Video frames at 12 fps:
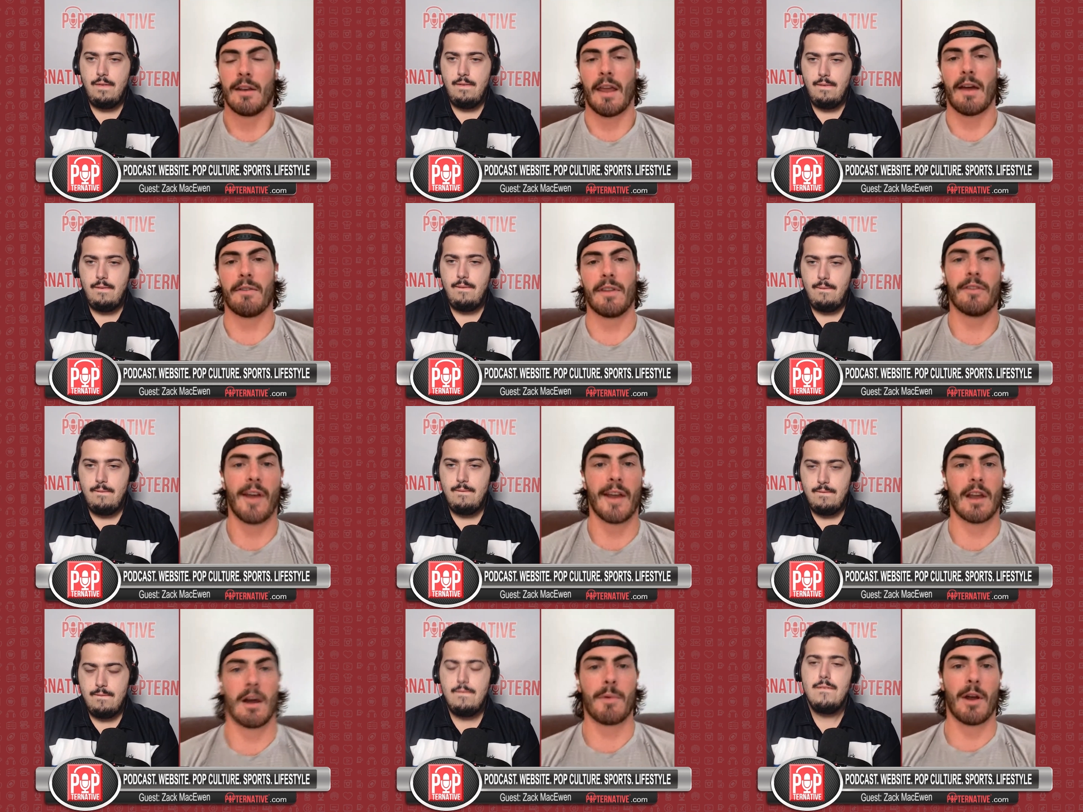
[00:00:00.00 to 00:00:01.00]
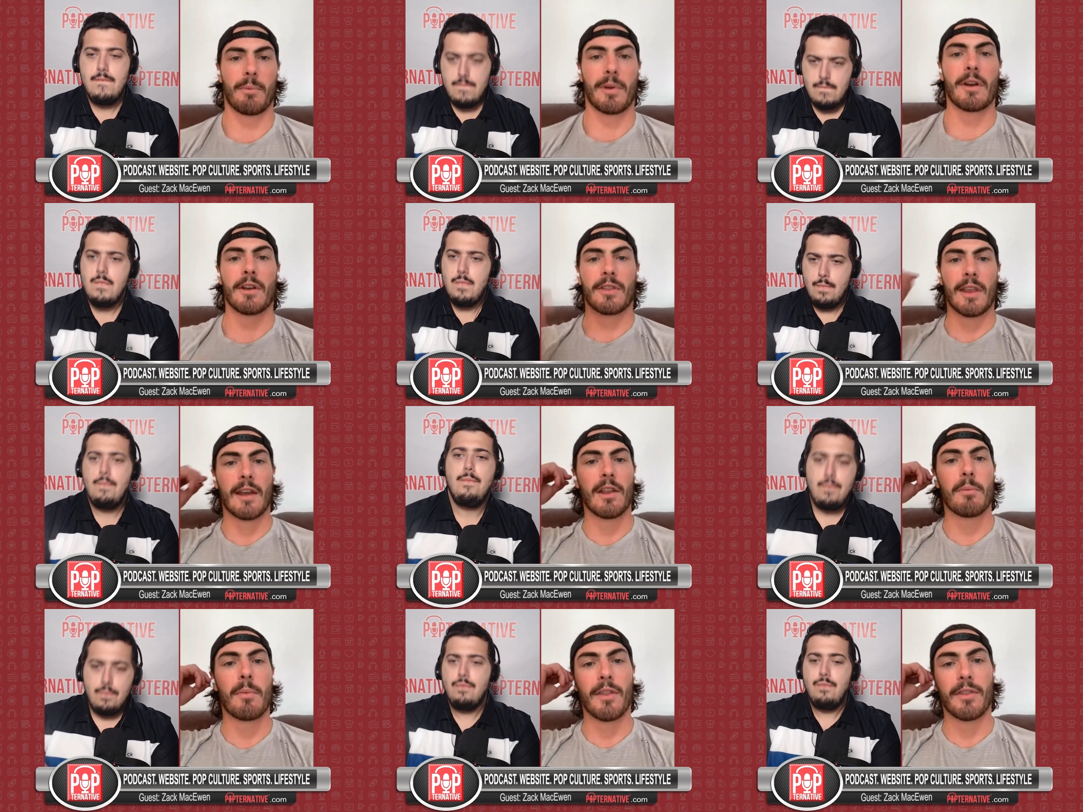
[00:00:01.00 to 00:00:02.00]
Speaker 1: to have the event coming up here at the end of
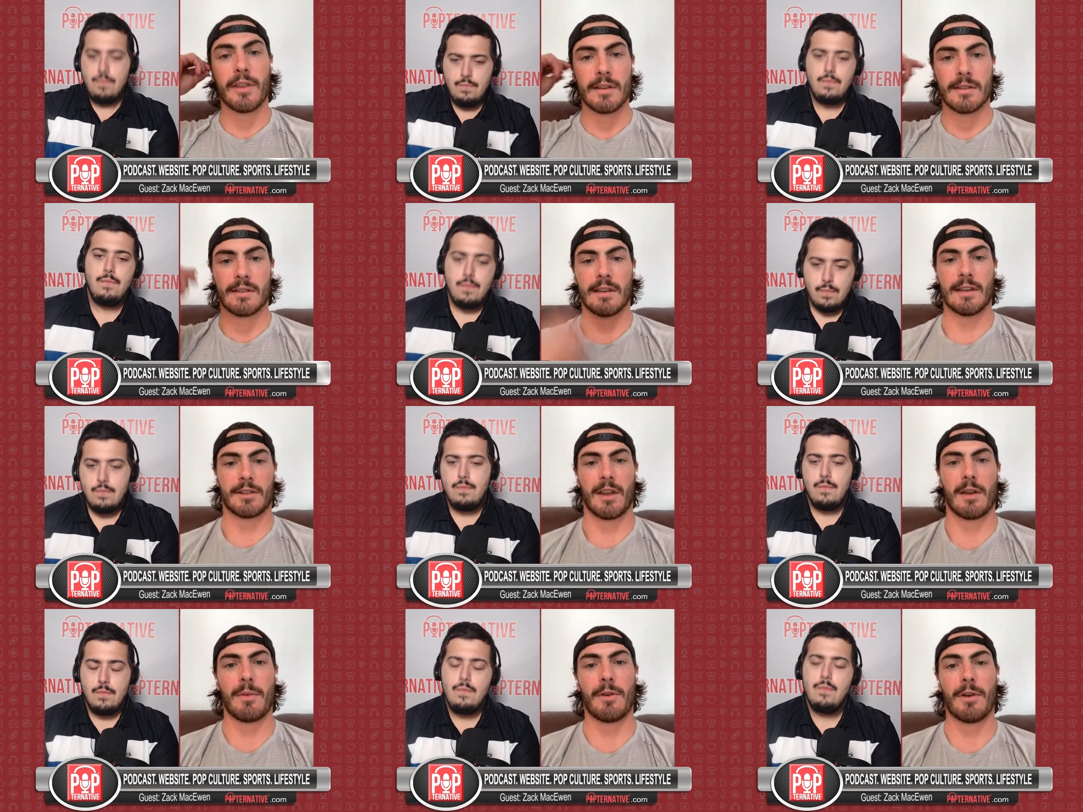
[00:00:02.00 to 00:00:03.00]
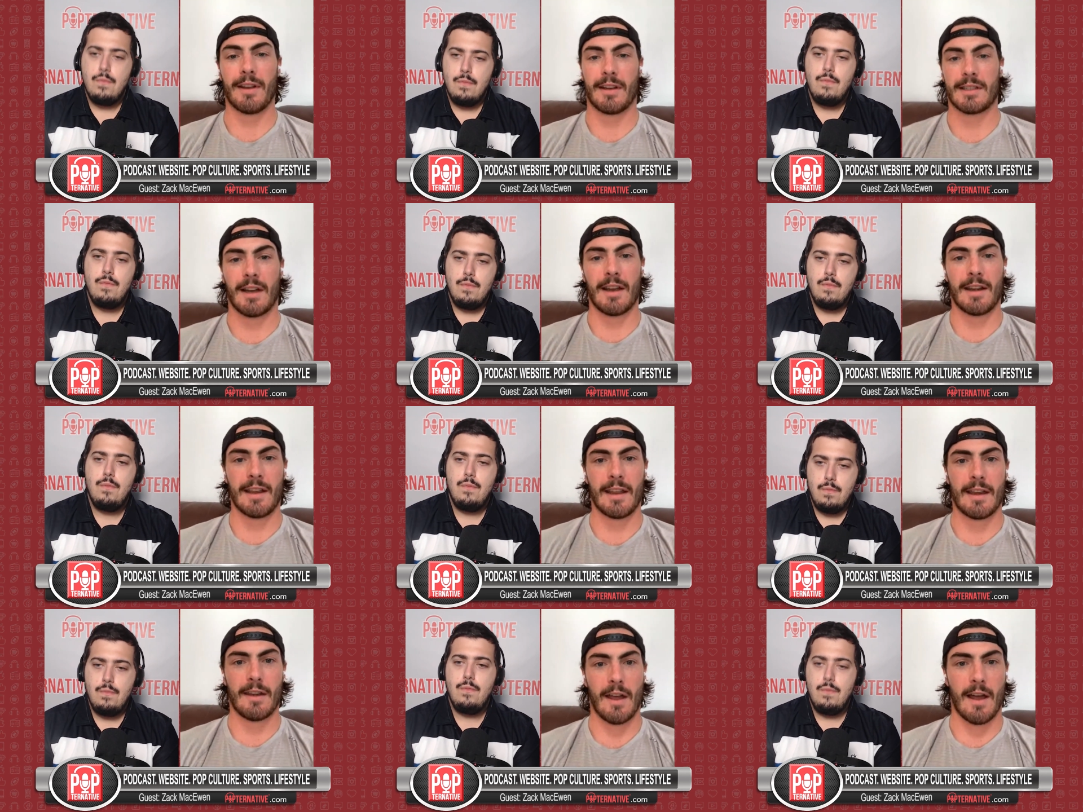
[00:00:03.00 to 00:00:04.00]
the month is it's going to be really exciting,
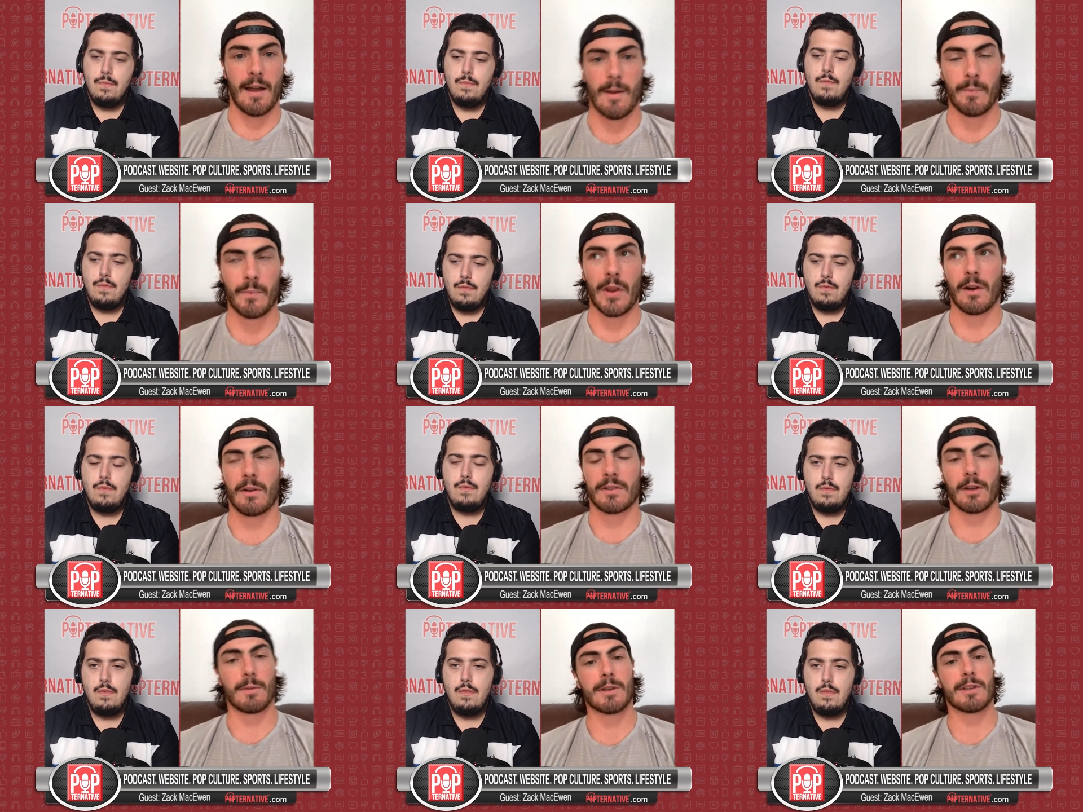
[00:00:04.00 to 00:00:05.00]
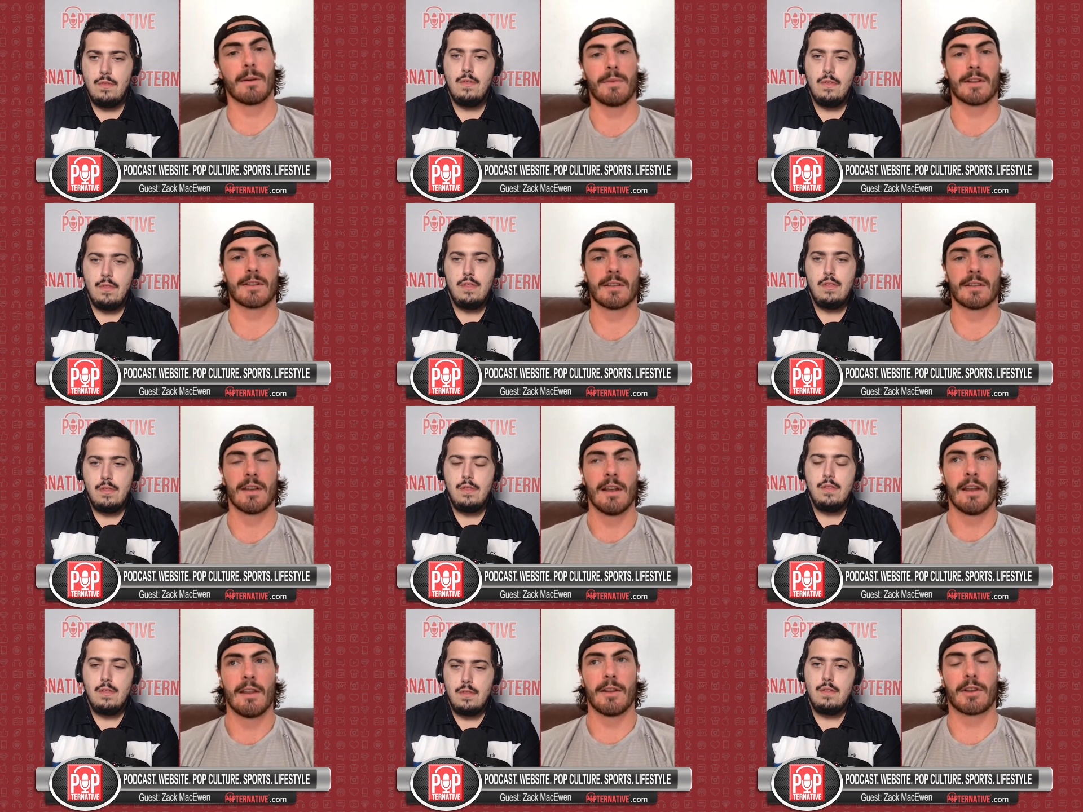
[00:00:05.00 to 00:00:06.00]
and um you know, it's going to be something that's
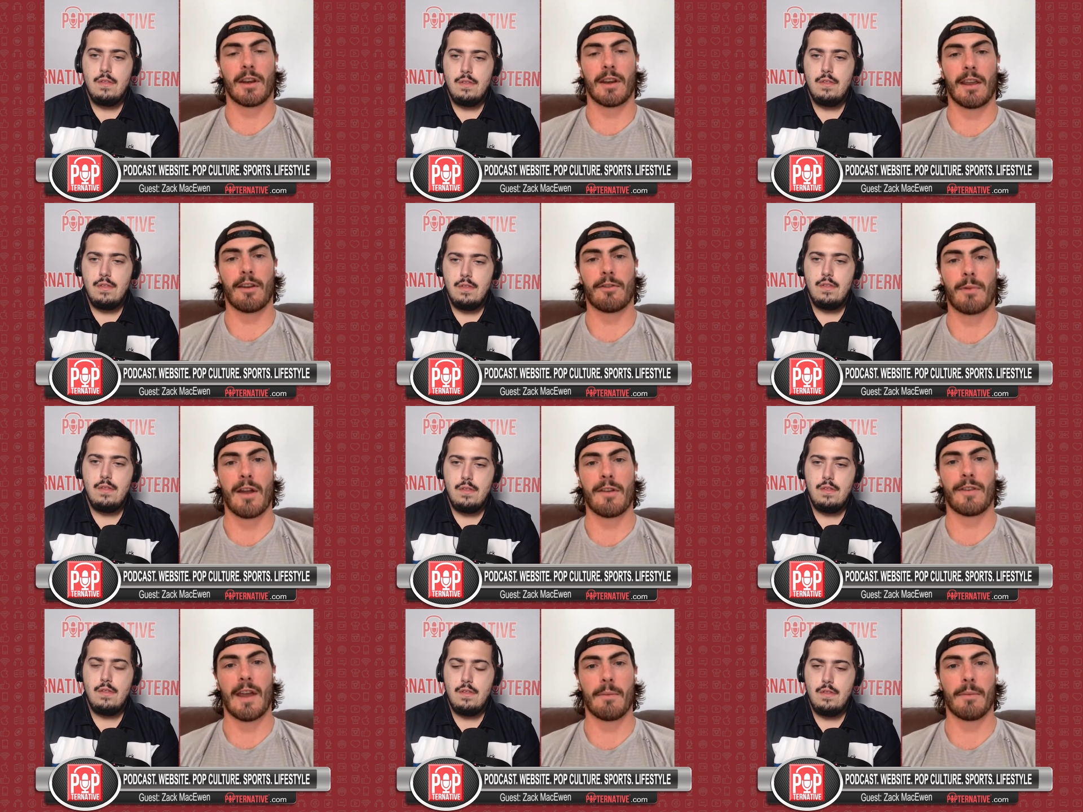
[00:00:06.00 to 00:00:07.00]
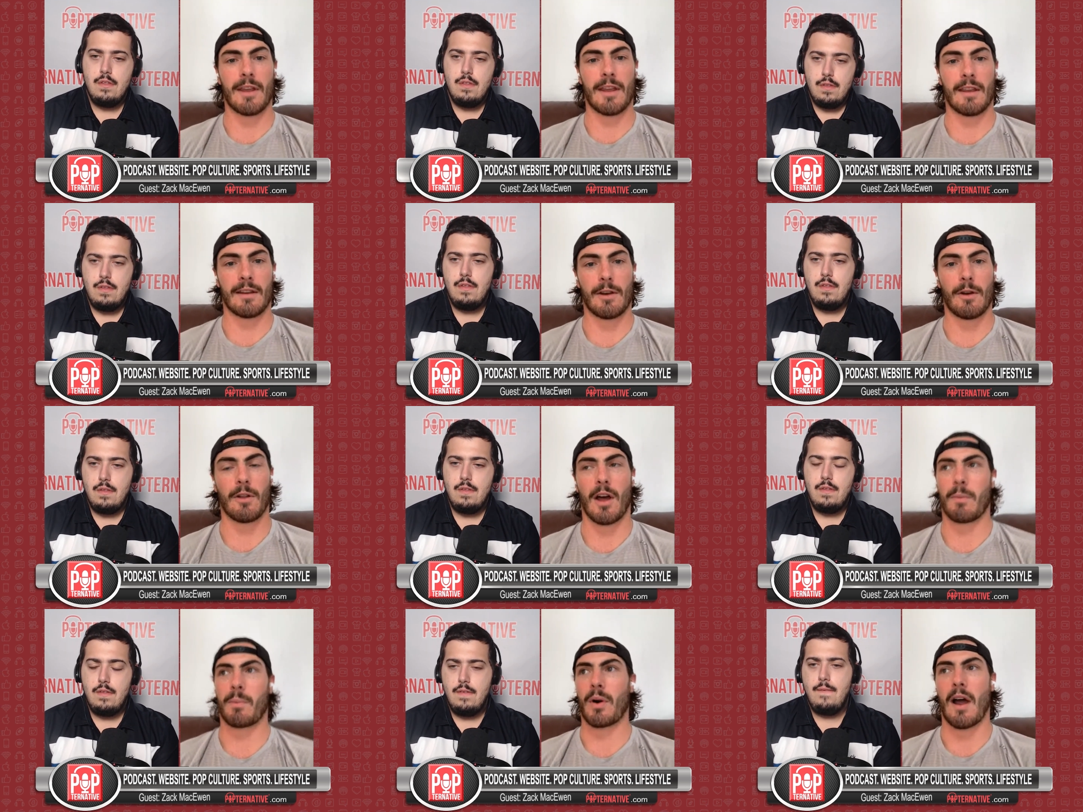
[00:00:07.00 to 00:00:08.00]
that's going to give my family, you know, a lot
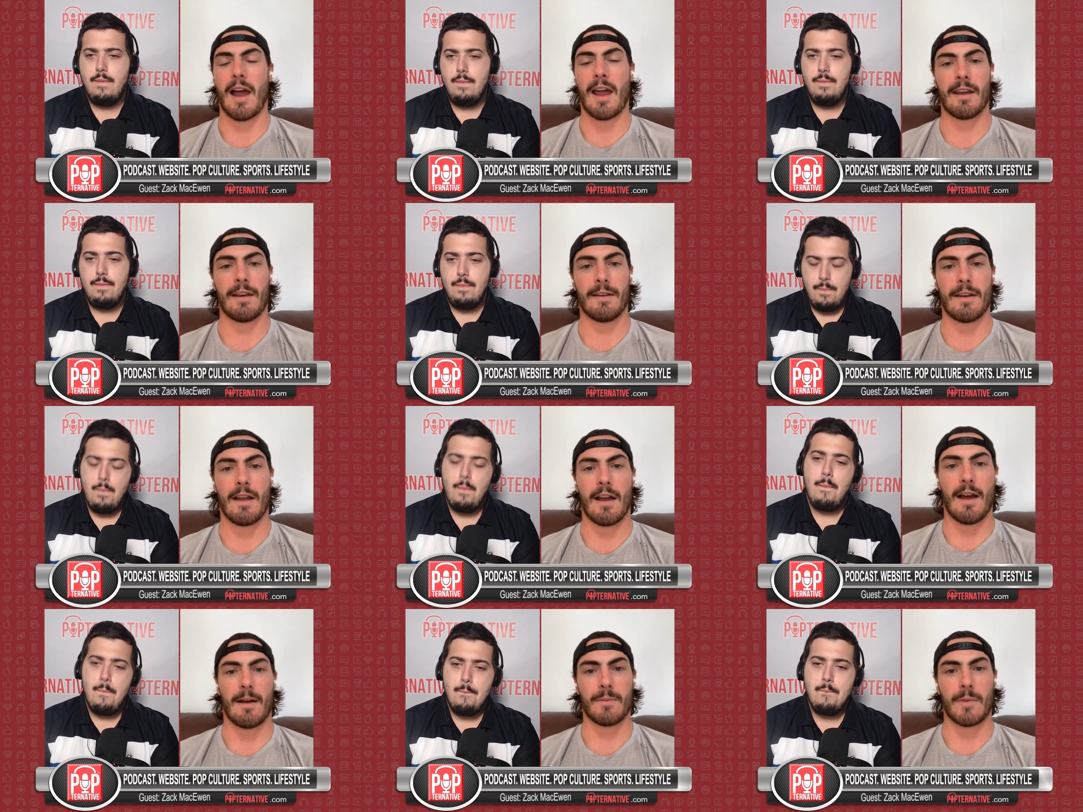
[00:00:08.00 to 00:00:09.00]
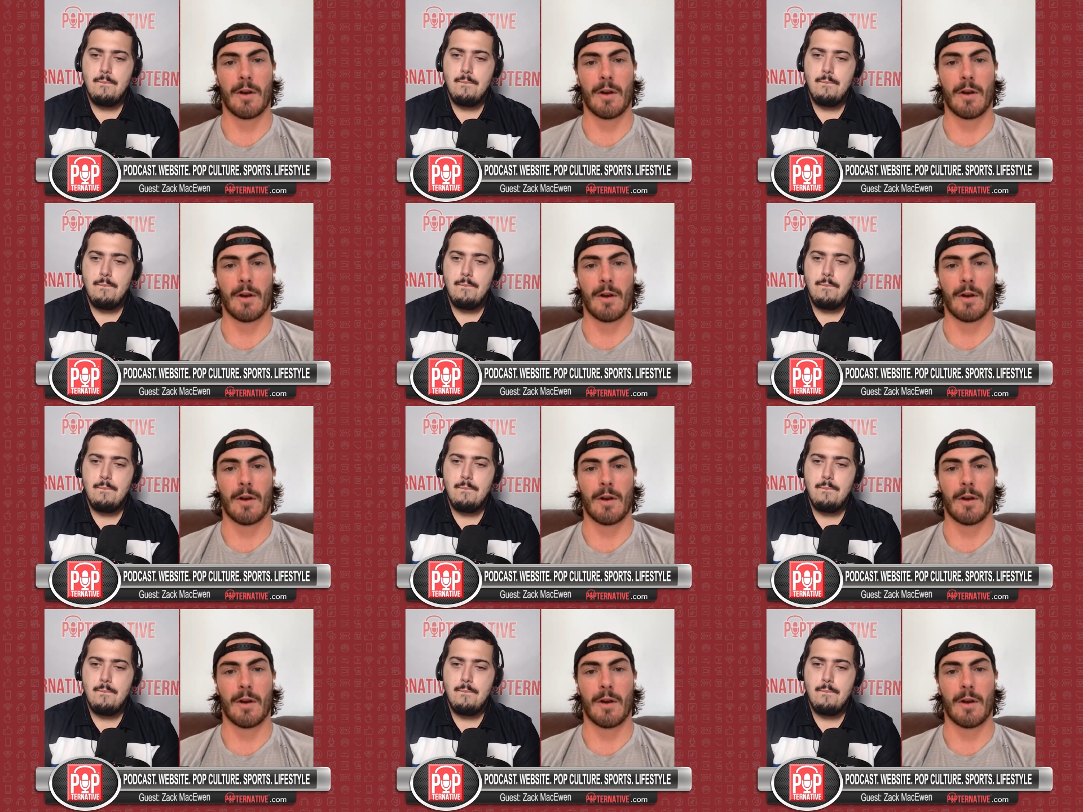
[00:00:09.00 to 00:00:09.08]
of pride and um